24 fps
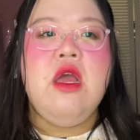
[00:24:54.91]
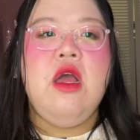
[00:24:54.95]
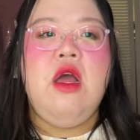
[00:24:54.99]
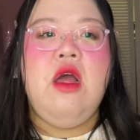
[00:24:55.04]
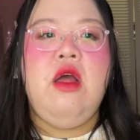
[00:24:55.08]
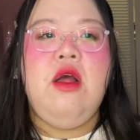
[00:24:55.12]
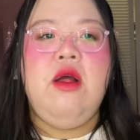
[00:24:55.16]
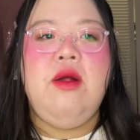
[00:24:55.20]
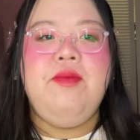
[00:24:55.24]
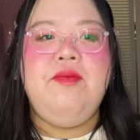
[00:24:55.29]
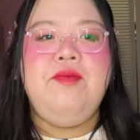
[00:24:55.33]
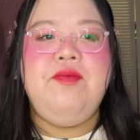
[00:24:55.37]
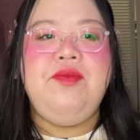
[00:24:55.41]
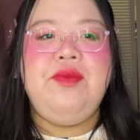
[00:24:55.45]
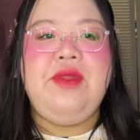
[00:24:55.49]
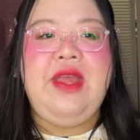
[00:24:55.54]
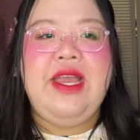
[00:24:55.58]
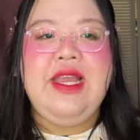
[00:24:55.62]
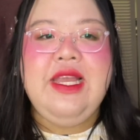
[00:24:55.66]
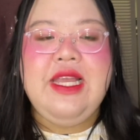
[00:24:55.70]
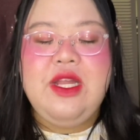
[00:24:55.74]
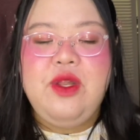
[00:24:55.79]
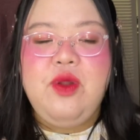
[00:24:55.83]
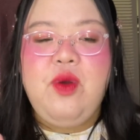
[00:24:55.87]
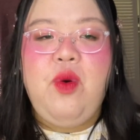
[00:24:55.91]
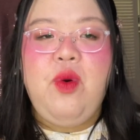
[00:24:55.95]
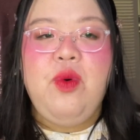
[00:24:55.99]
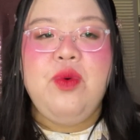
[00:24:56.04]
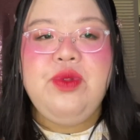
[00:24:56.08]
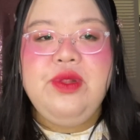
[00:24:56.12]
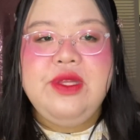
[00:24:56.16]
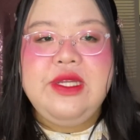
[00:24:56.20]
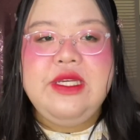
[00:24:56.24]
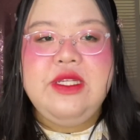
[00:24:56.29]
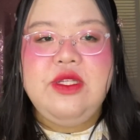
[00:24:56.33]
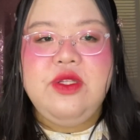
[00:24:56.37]
I can
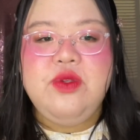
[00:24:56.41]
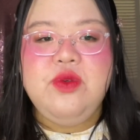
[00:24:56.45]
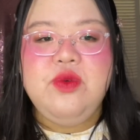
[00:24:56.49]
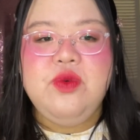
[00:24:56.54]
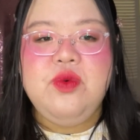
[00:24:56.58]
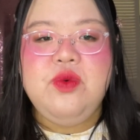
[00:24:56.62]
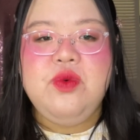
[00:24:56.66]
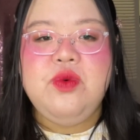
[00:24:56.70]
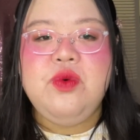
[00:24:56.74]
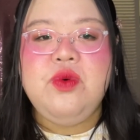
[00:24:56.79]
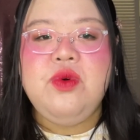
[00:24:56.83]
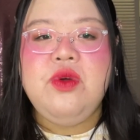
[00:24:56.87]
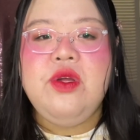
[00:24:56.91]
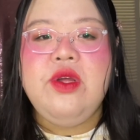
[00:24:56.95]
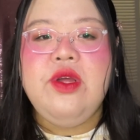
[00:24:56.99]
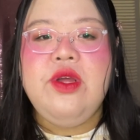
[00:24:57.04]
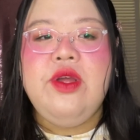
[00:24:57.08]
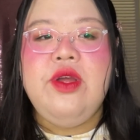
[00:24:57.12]
only do